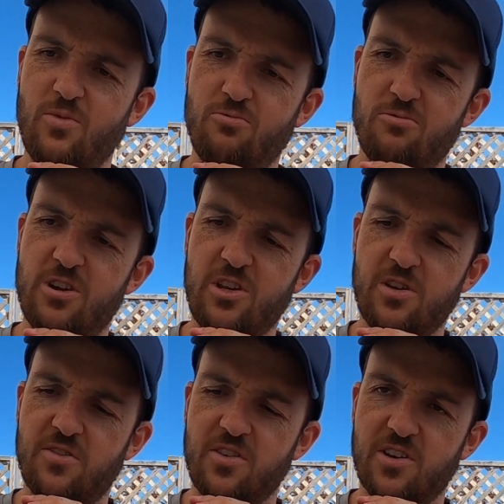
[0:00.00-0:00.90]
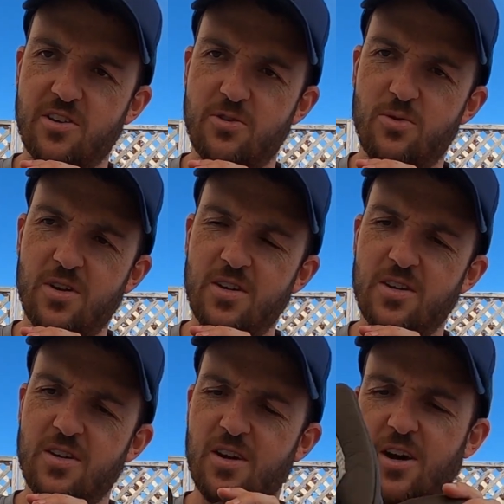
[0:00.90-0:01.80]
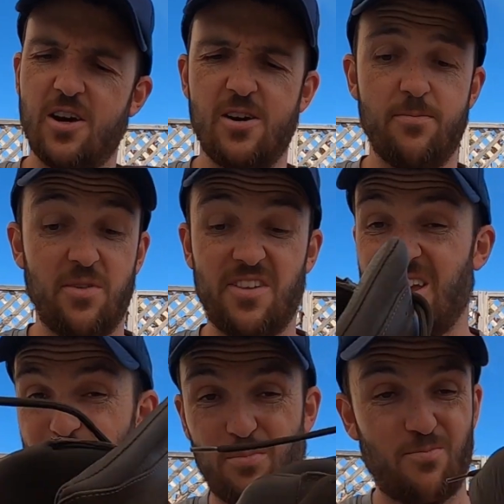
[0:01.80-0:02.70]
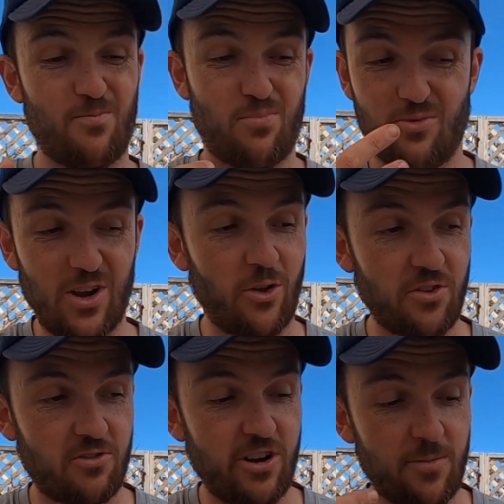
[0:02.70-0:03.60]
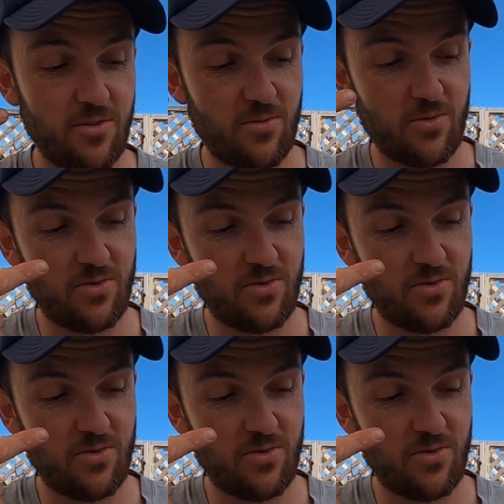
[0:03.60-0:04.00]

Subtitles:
really good to go. But say, pretty nondescript.